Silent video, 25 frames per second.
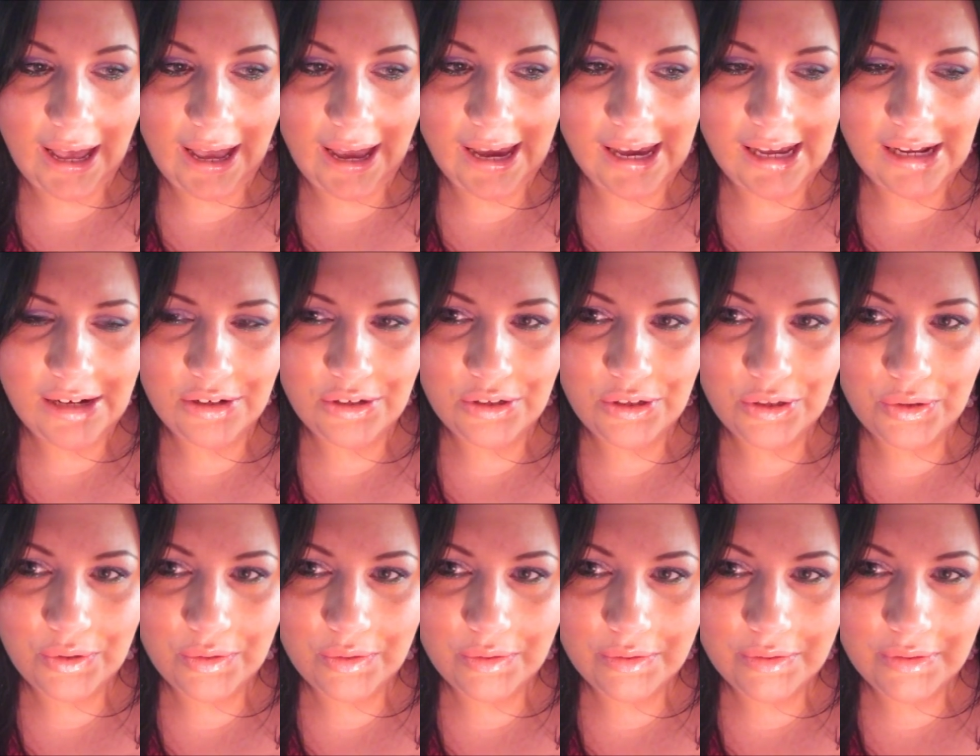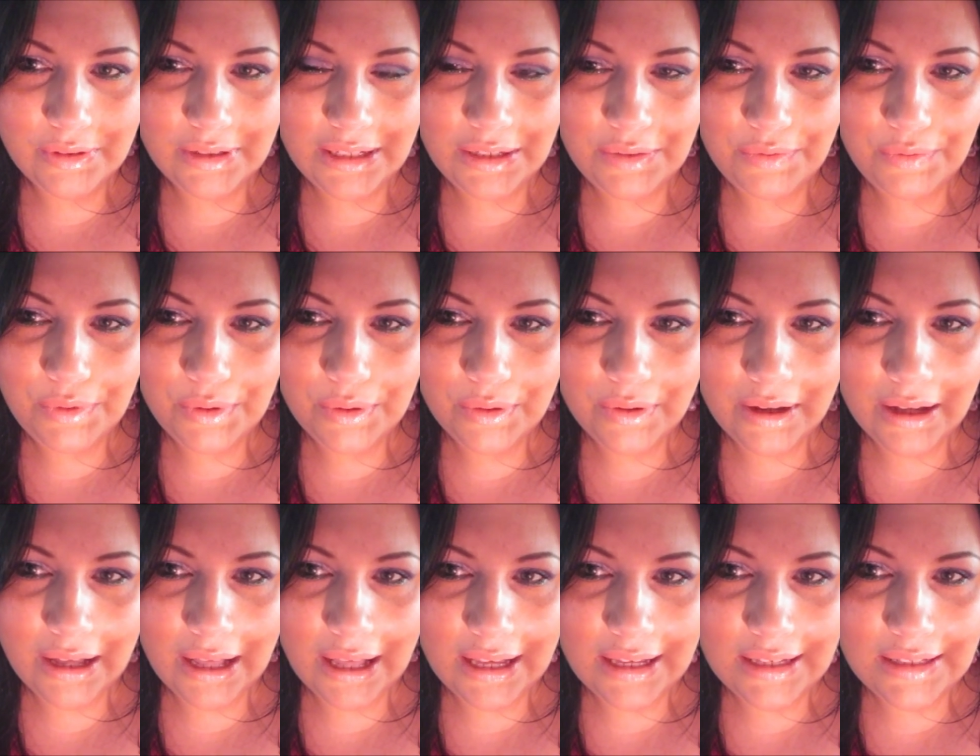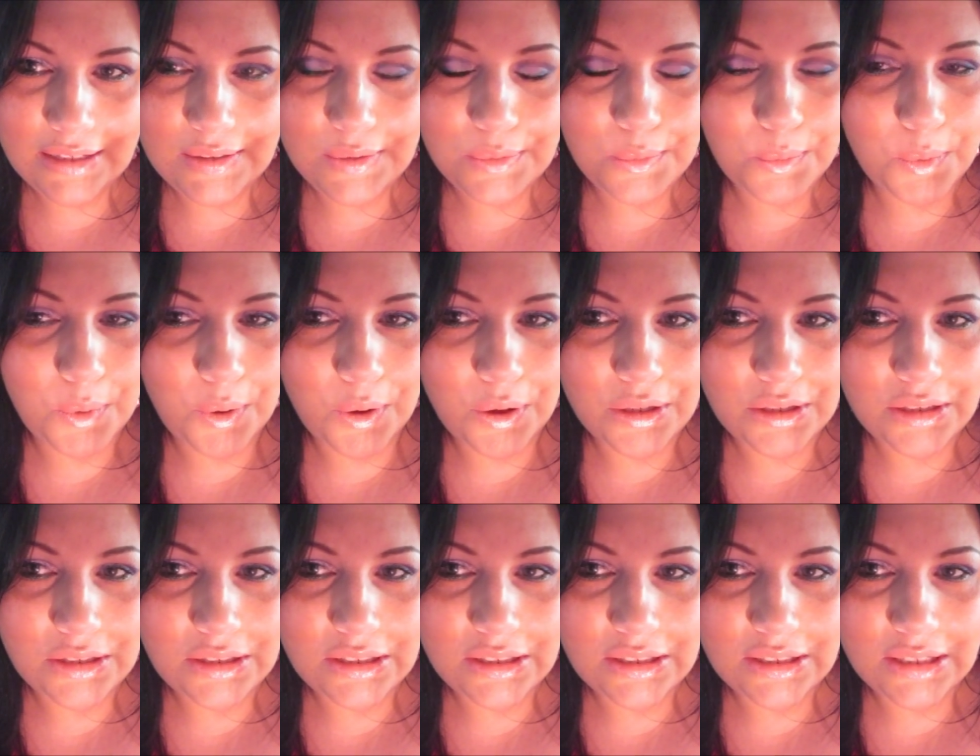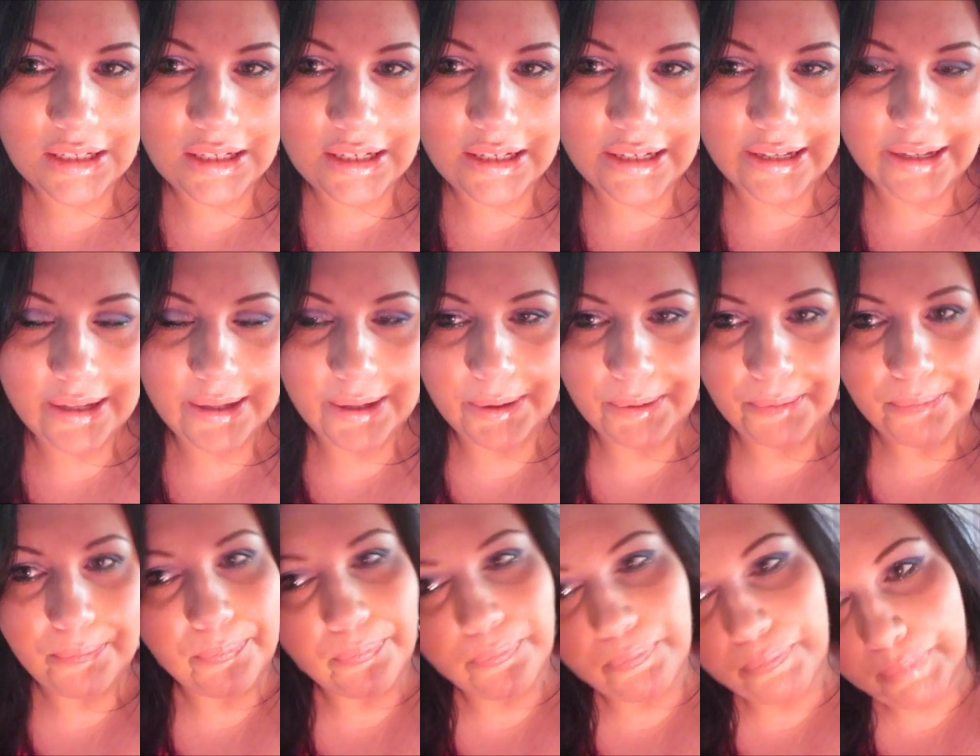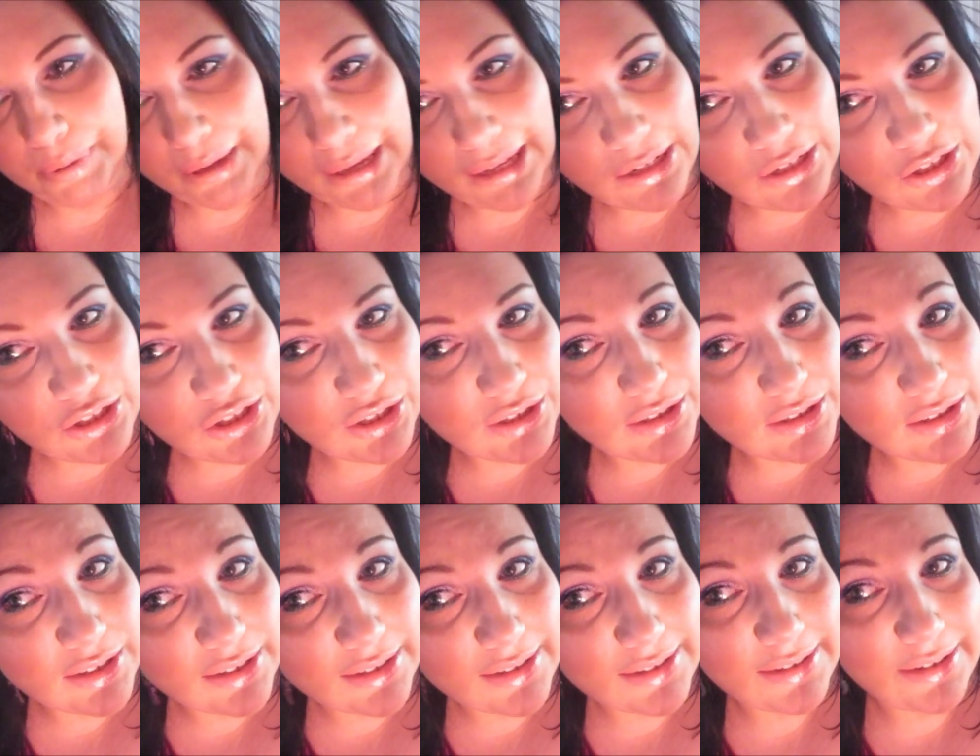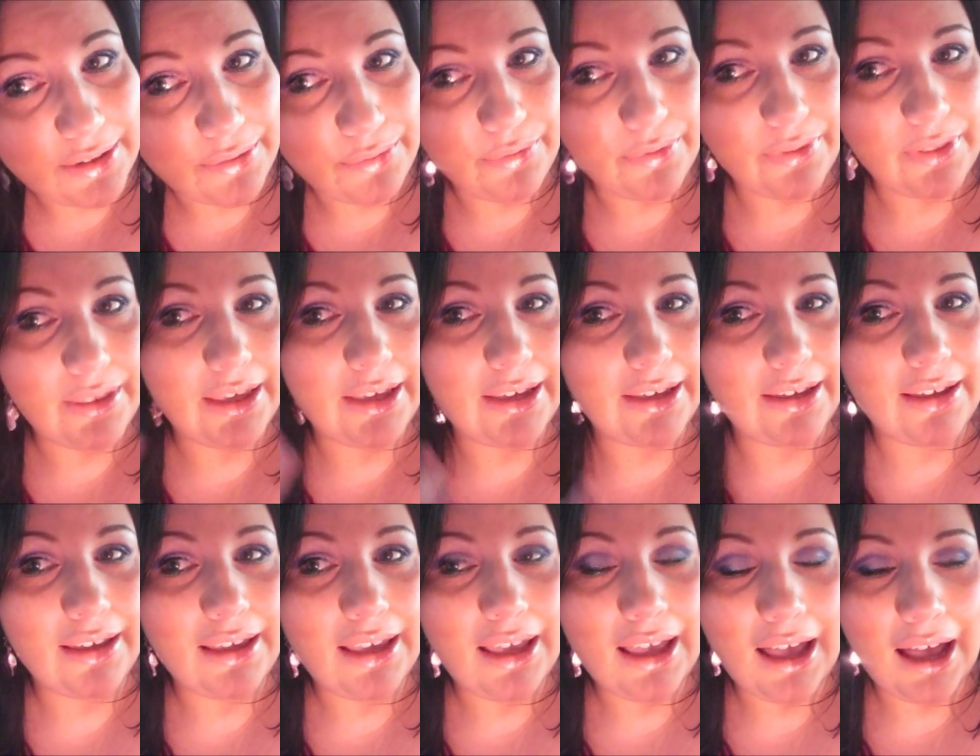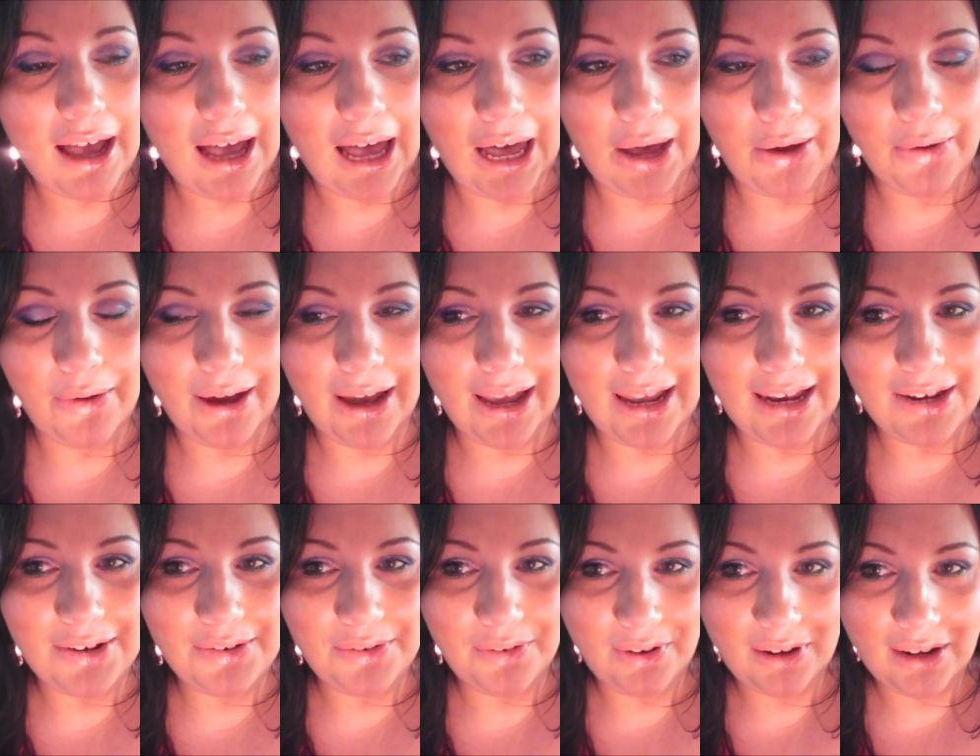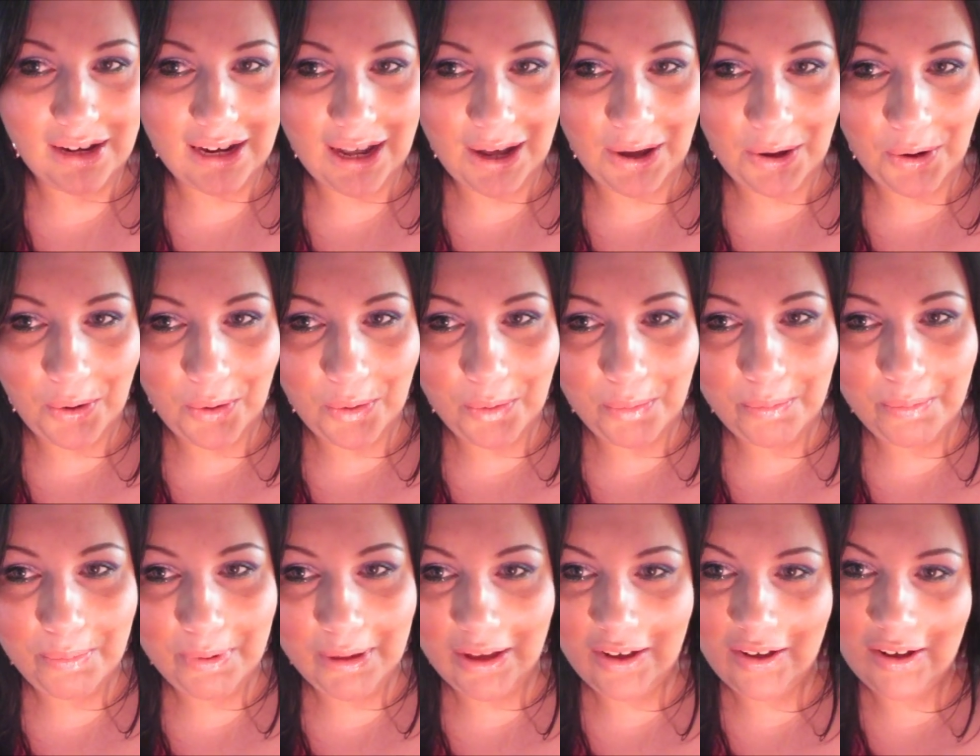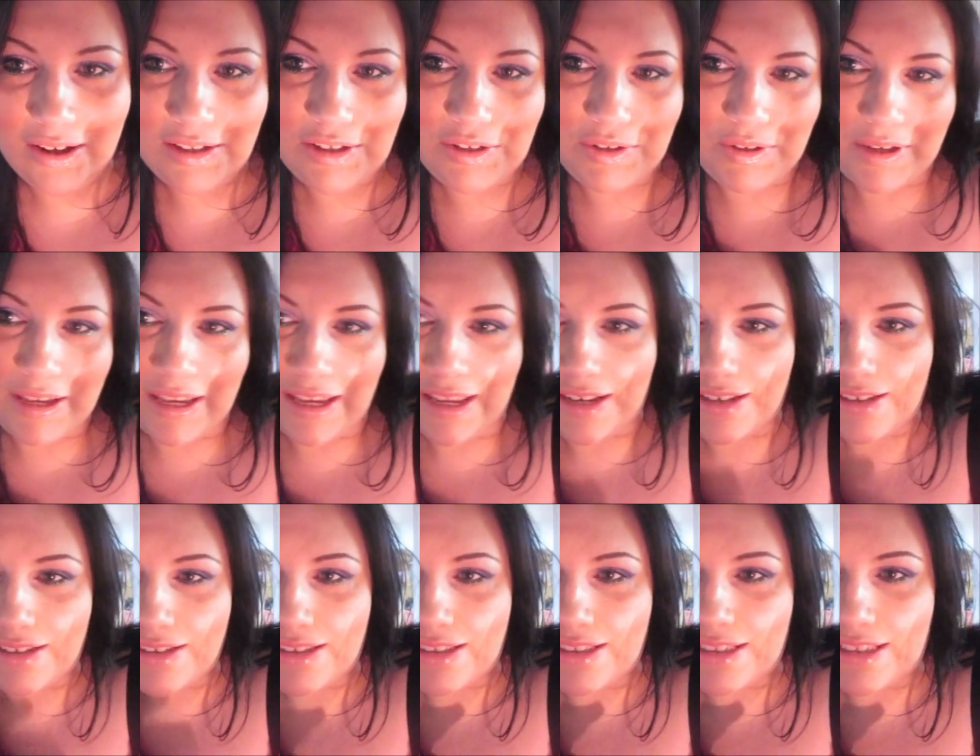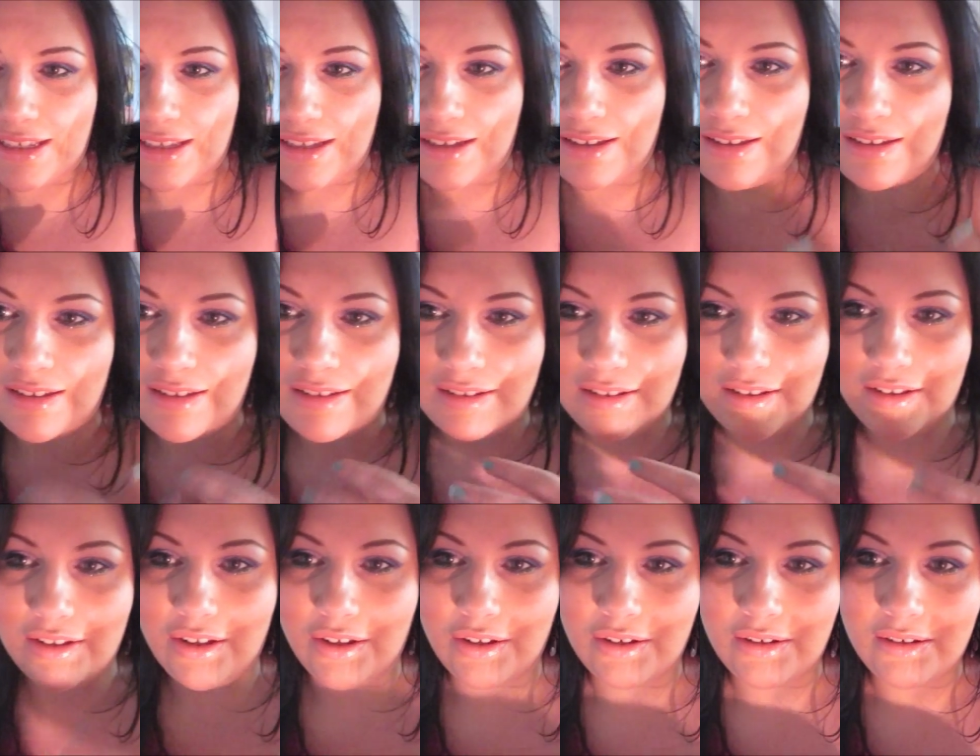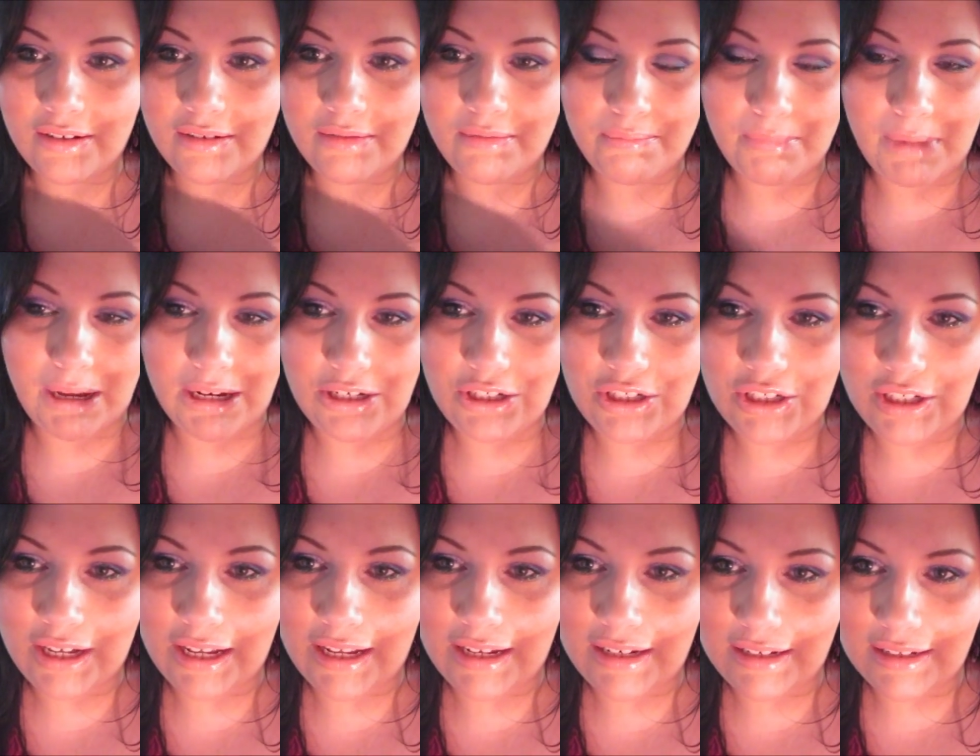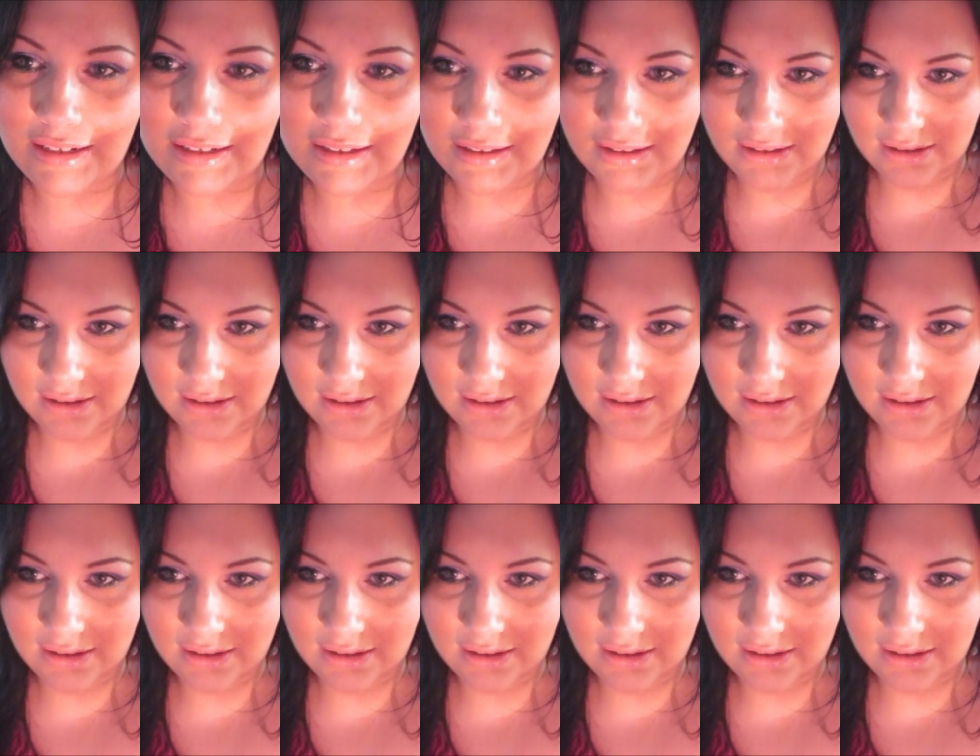I don't know if you guys want um, pictures or something, how I look now because you can see not much at this